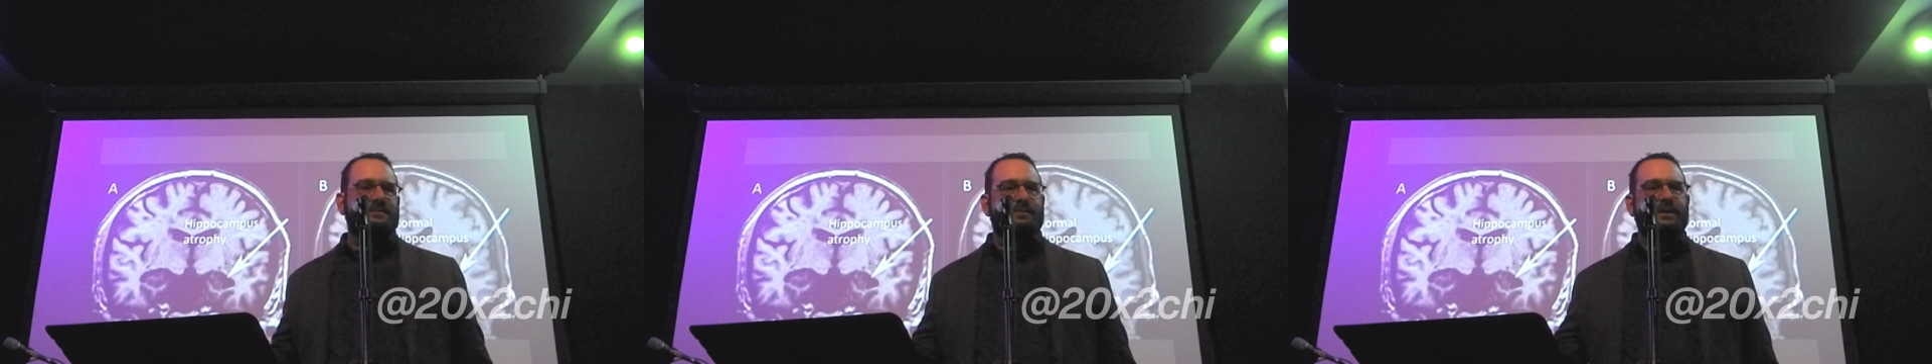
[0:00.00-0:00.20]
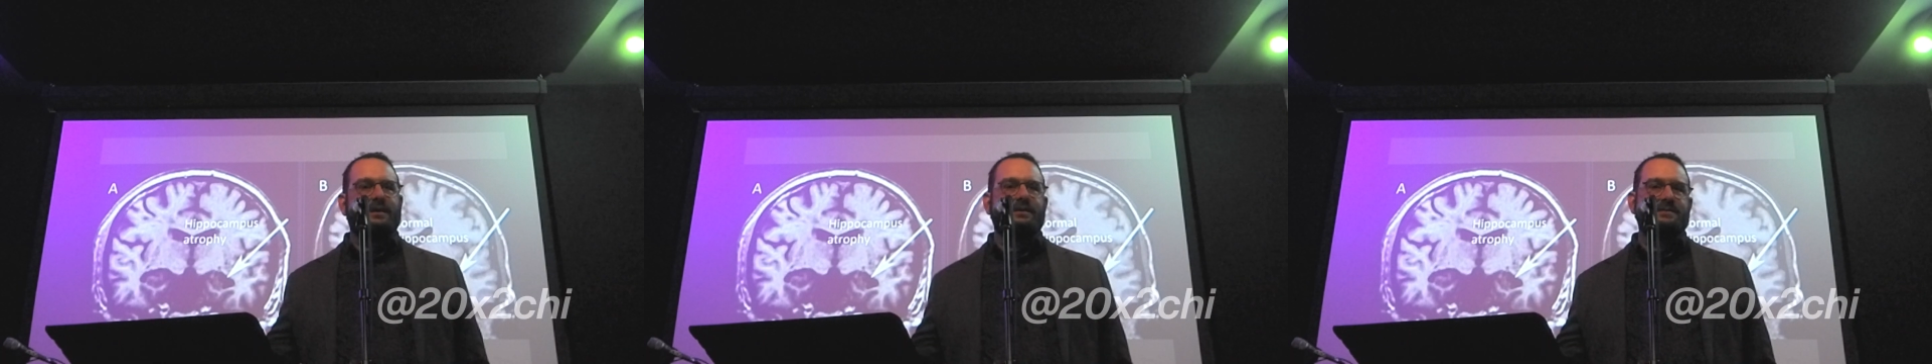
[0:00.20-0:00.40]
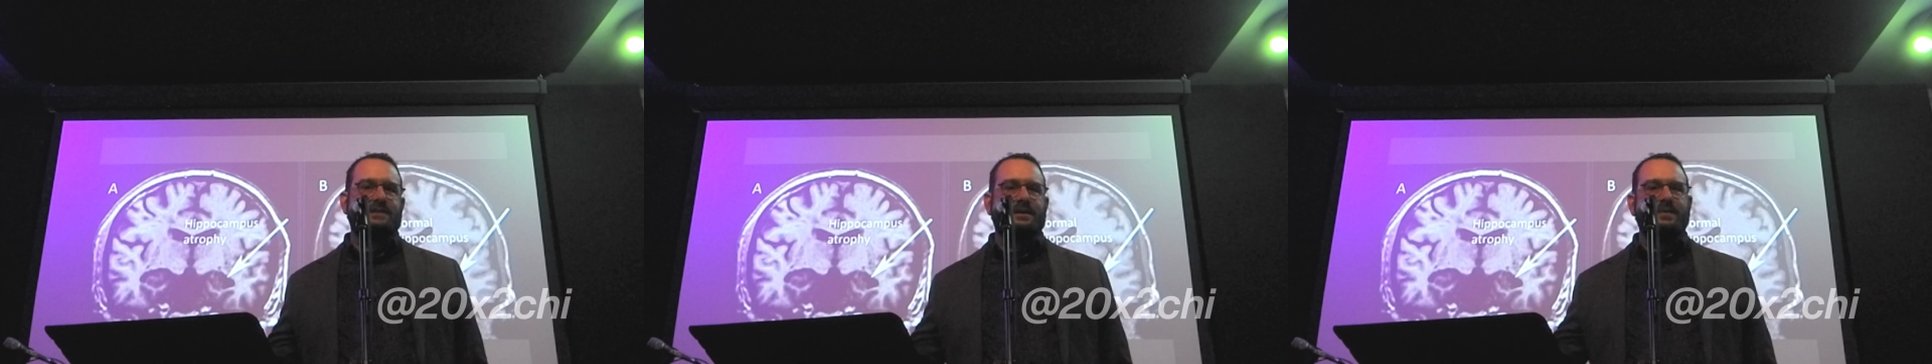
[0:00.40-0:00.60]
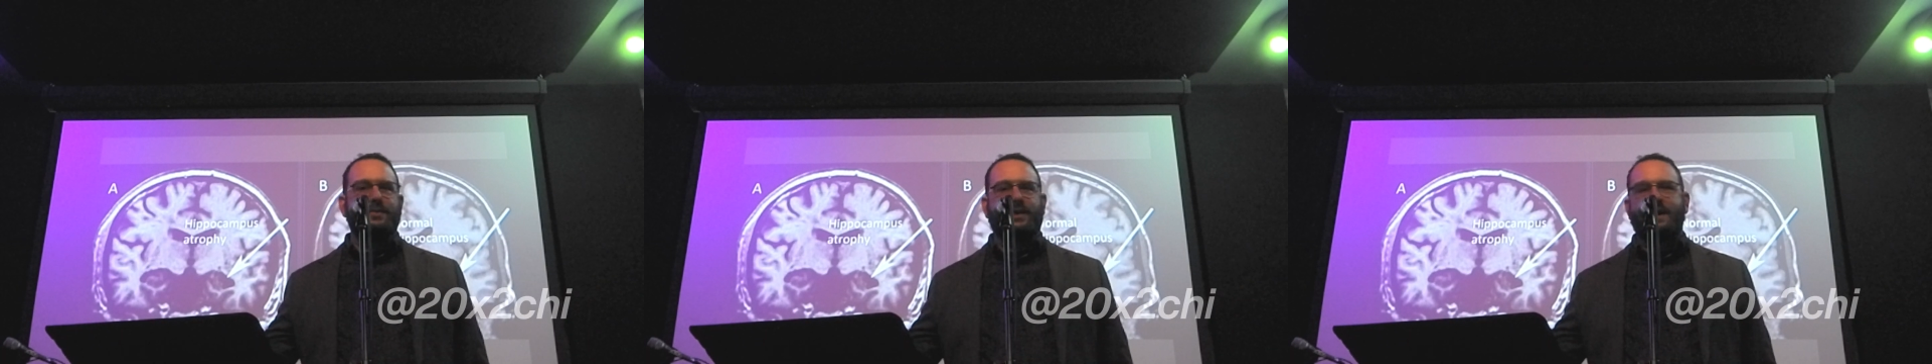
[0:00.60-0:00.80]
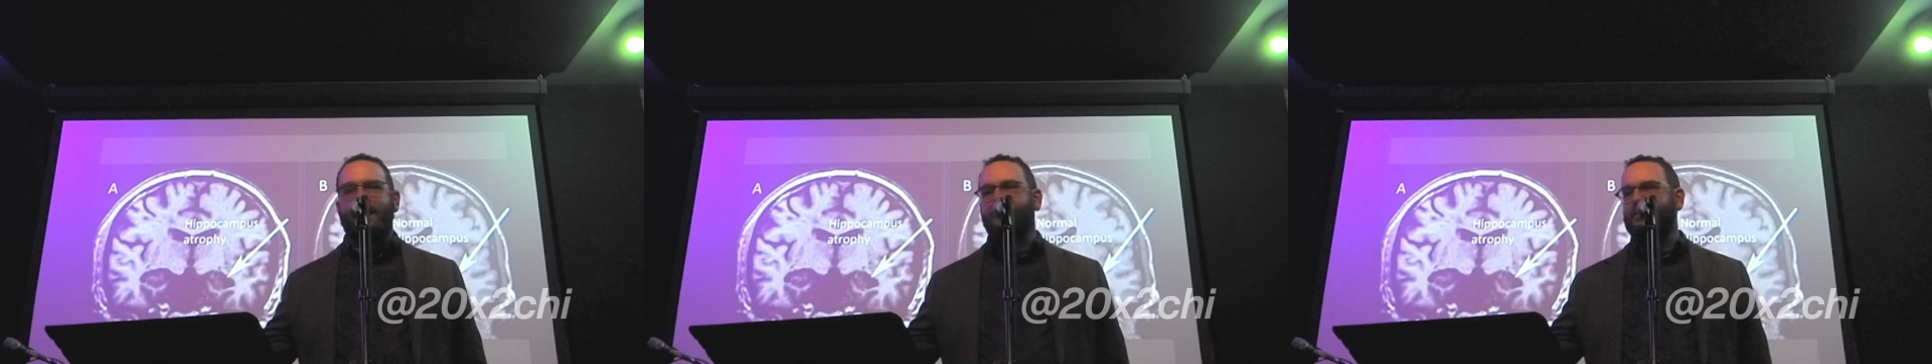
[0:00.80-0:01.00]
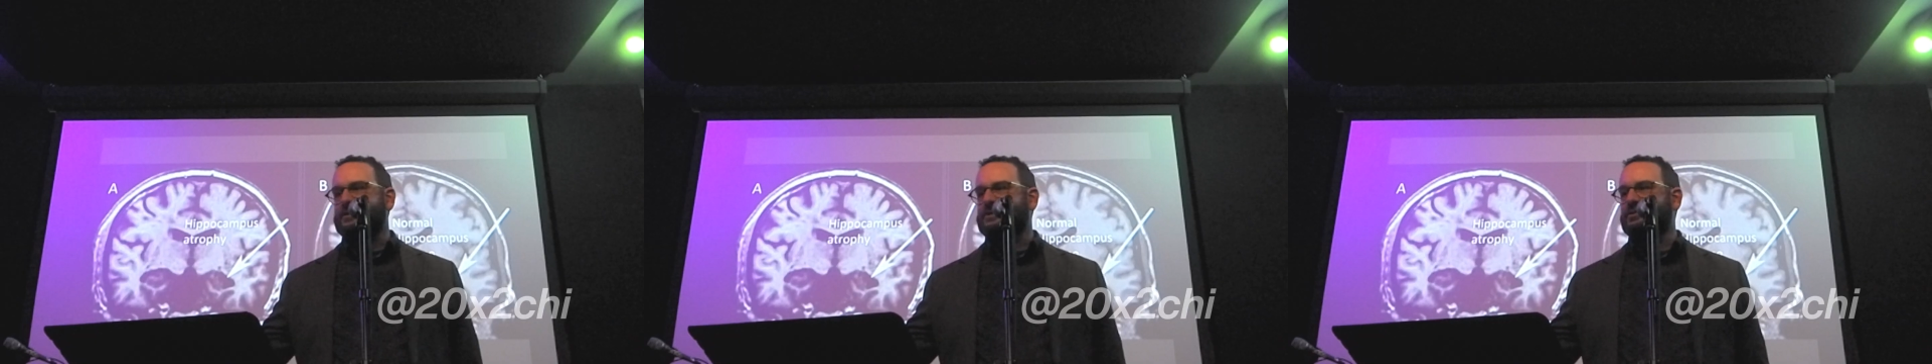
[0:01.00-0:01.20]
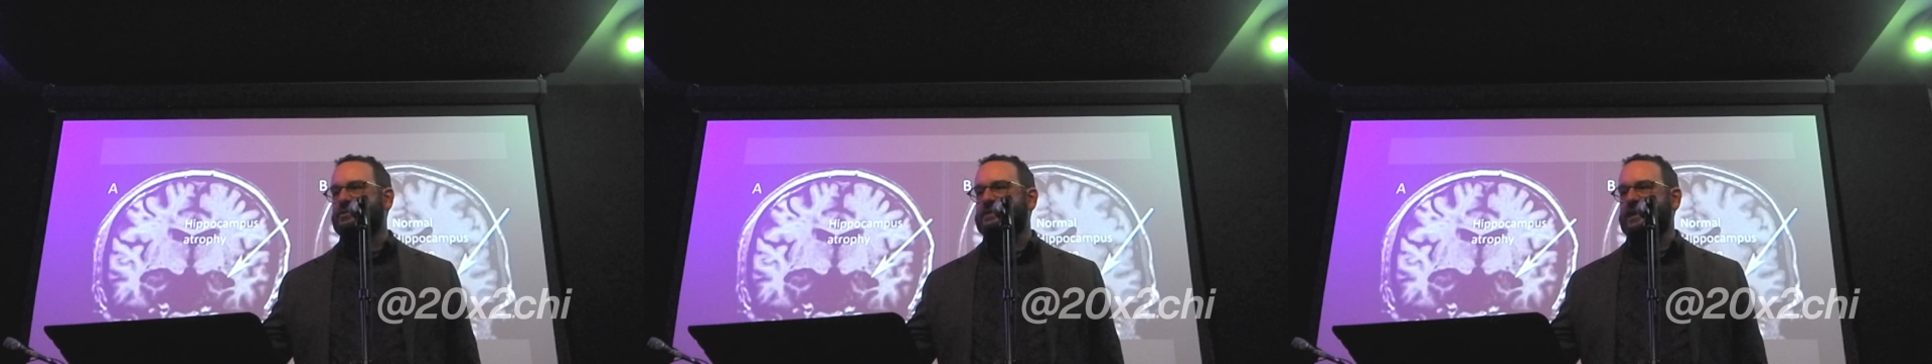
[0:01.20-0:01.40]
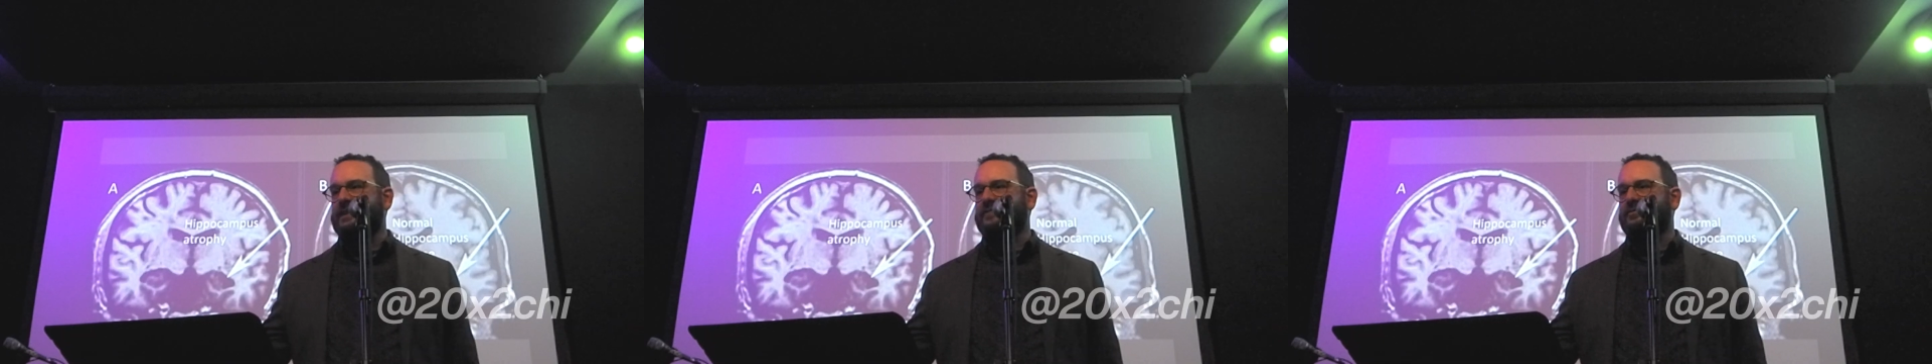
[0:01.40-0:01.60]
because the hippocampus you
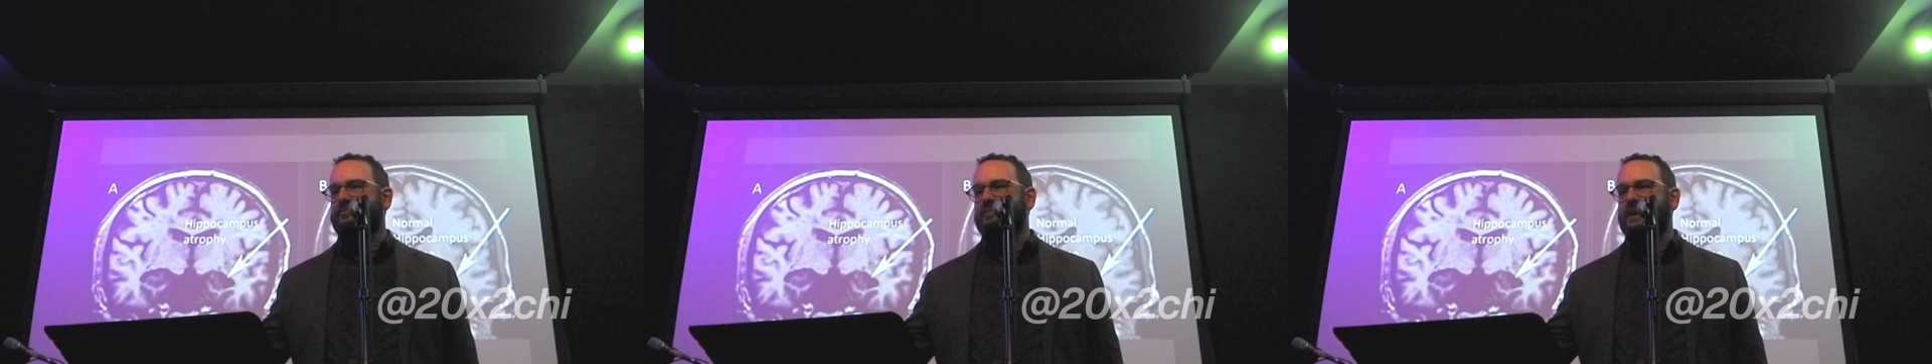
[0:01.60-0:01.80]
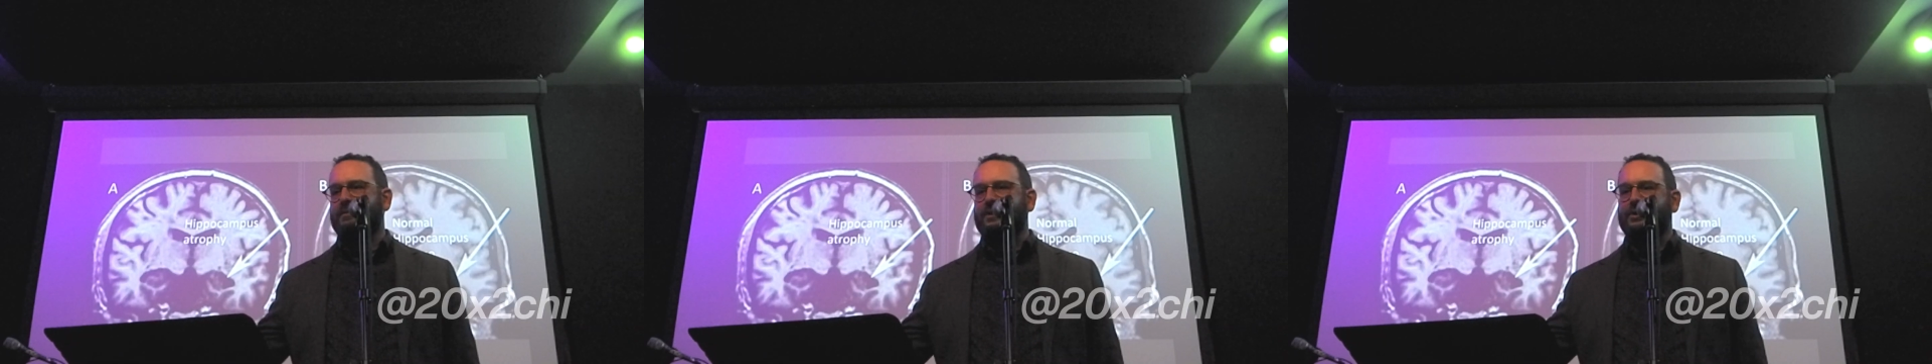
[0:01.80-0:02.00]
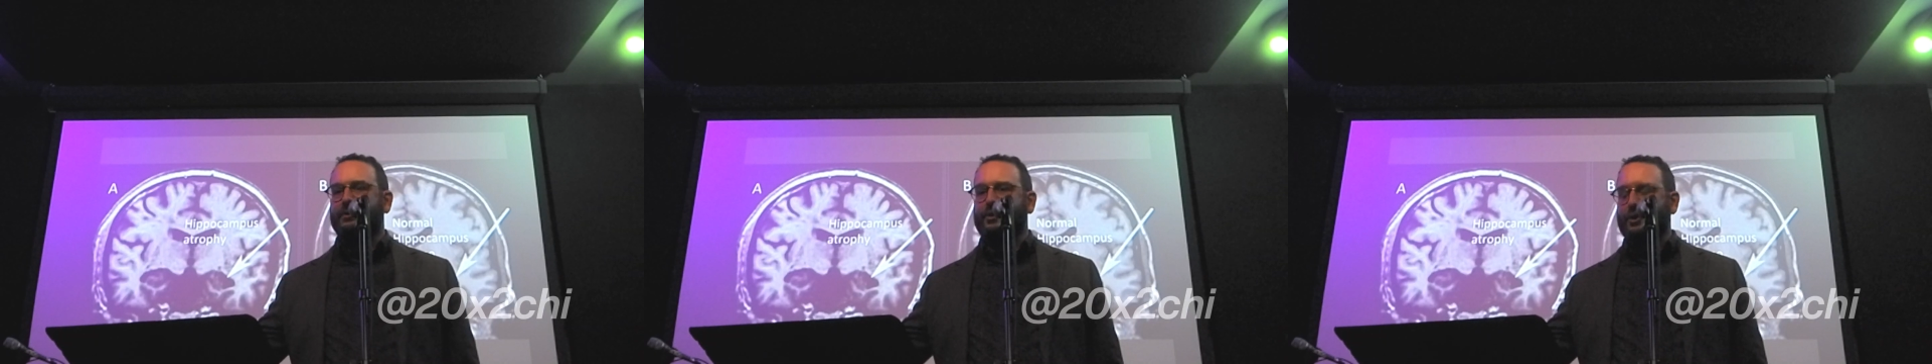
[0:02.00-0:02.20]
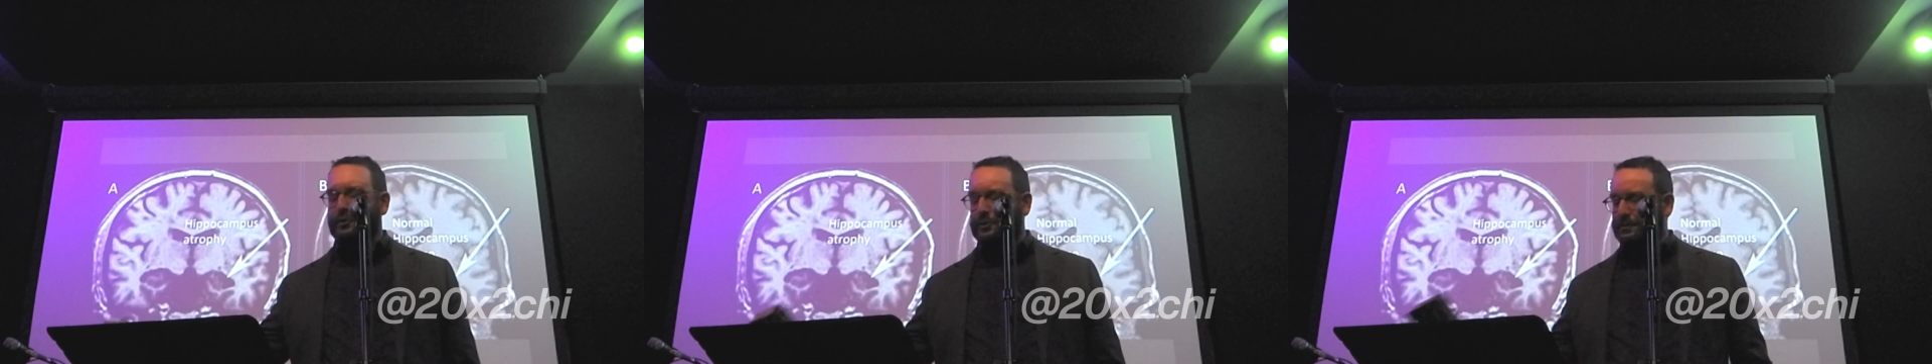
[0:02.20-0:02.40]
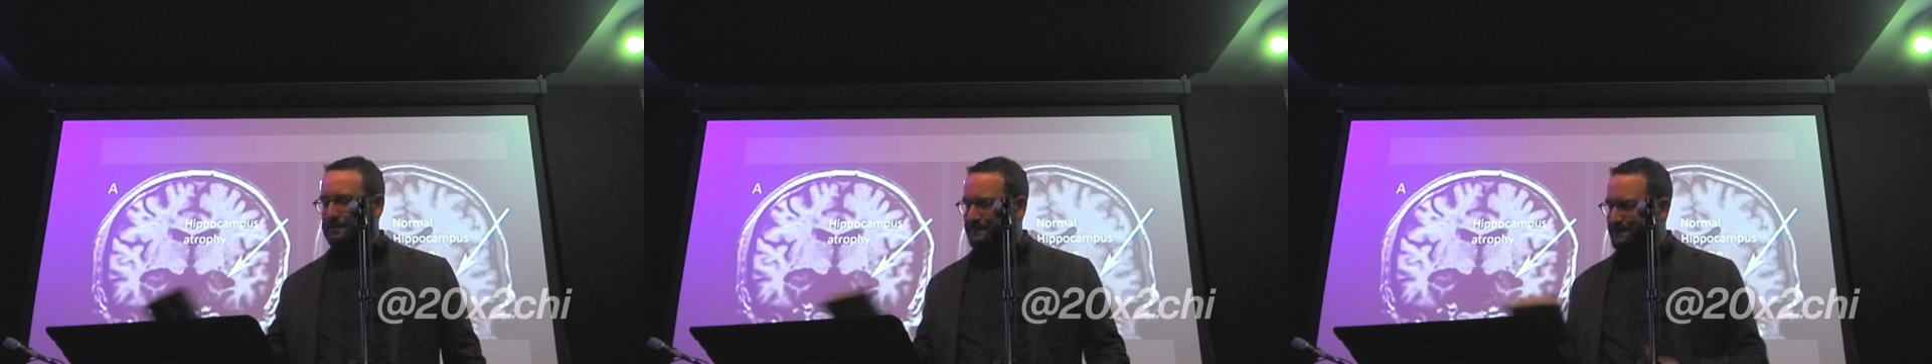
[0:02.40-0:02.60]
save may be your own.